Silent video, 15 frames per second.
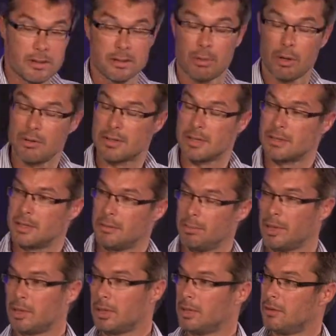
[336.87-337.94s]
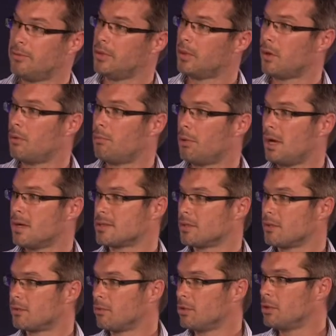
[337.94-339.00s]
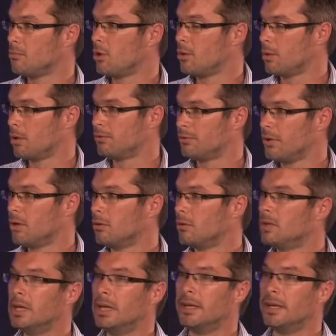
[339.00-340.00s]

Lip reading: as opposed to typically if you go browsing through your mobile phone,